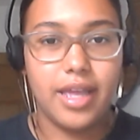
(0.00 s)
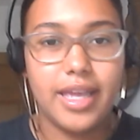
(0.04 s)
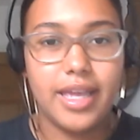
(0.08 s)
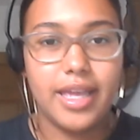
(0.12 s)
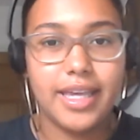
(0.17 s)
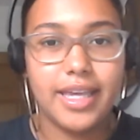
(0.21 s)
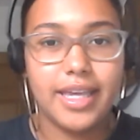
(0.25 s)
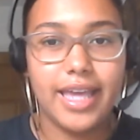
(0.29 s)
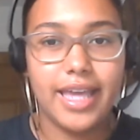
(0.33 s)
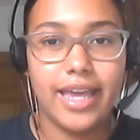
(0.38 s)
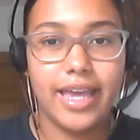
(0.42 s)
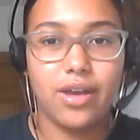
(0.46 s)

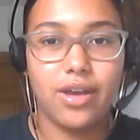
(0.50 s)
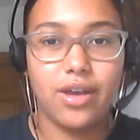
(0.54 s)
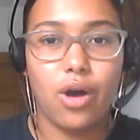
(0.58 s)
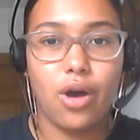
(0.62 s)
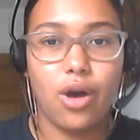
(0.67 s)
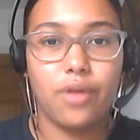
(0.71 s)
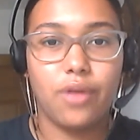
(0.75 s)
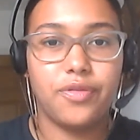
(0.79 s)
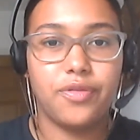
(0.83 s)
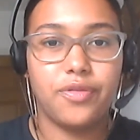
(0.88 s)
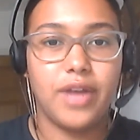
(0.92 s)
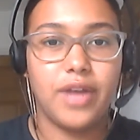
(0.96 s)
kick
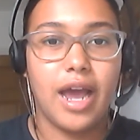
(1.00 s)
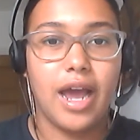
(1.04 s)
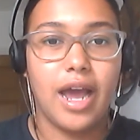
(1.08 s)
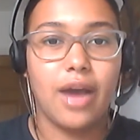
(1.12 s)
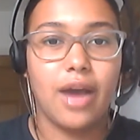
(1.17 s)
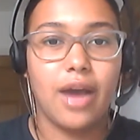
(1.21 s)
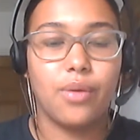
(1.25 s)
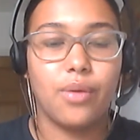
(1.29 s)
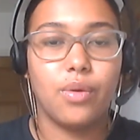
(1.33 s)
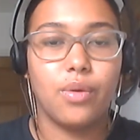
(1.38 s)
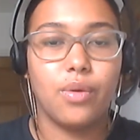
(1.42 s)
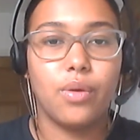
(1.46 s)
off
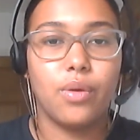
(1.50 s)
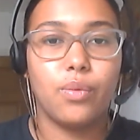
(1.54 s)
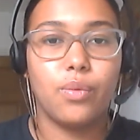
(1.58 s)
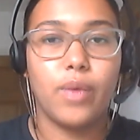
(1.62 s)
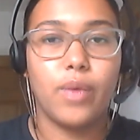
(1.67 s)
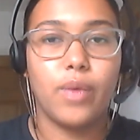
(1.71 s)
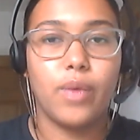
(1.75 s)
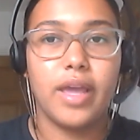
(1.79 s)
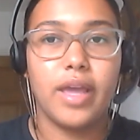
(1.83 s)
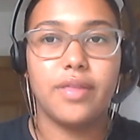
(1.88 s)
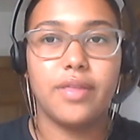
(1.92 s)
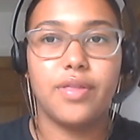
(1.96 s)
now
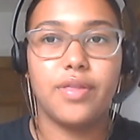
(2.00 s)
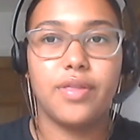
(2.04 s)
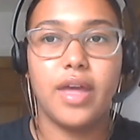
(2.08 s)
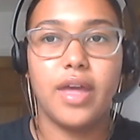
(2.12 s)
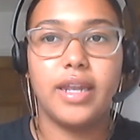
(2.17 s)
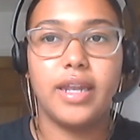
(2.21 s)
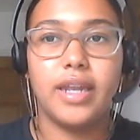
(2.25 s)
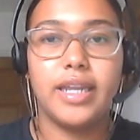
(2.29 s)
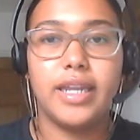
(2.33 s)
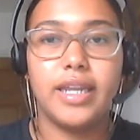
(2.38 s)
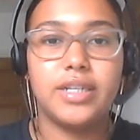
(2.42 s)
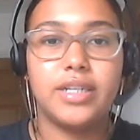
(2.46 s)
with
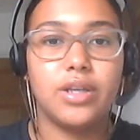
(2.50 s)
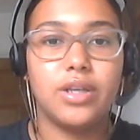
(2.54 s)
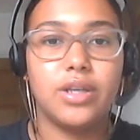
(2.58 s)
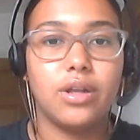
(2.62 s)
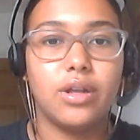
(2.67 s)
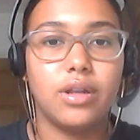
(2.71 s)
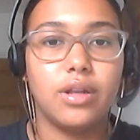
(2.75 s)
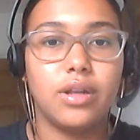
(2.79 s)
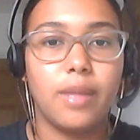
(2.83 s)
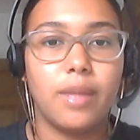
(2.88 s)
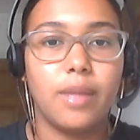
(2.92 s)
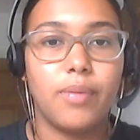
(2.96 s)
a
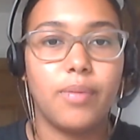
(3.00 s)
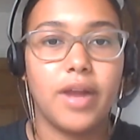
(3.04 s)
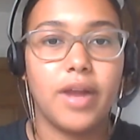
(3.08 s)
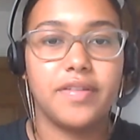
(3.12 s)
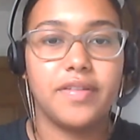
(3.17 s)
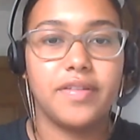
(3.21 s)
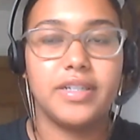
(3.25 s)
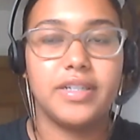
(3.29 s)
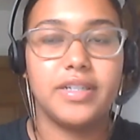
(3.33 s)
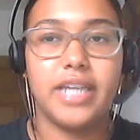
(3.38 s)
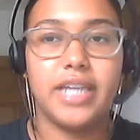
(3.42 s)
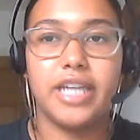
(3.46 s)
little
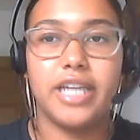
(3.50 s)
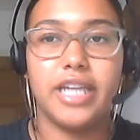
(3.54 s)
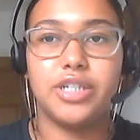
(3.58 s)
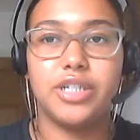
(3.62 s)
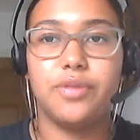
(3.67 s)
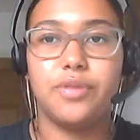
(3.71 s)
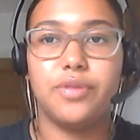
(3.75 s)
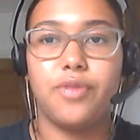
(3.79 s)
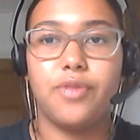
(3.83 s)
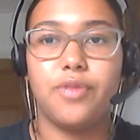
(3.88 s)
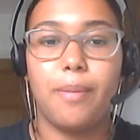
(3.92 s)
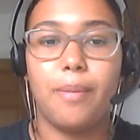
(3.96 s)

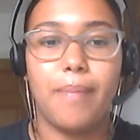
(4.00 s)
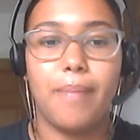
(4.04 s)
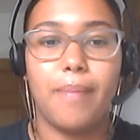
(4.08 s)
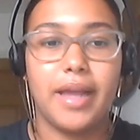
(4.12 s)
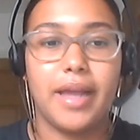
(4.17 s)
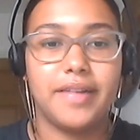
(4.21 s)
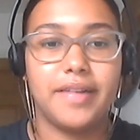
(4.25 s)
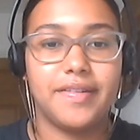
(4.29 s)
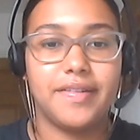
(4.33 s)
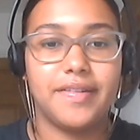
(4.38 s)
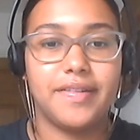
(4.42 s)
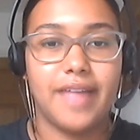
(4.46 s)
presentation from
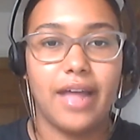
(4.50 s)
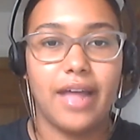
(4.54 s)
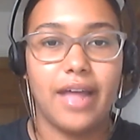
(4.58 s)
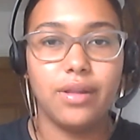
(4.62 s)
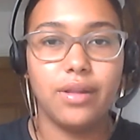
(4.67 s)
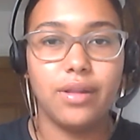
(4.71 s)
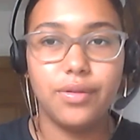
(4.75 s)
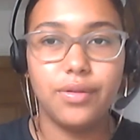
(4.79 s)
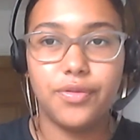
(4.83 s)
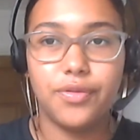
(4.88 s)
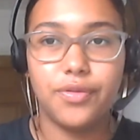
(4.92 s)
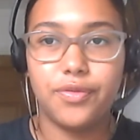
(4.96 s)

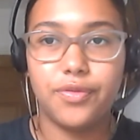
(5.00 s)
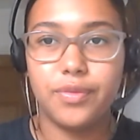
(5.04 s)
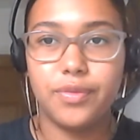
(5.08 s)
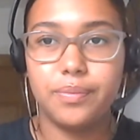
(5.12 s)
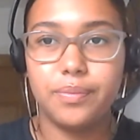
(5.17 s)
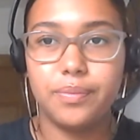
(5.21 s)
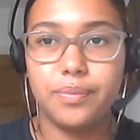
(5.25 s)
myself.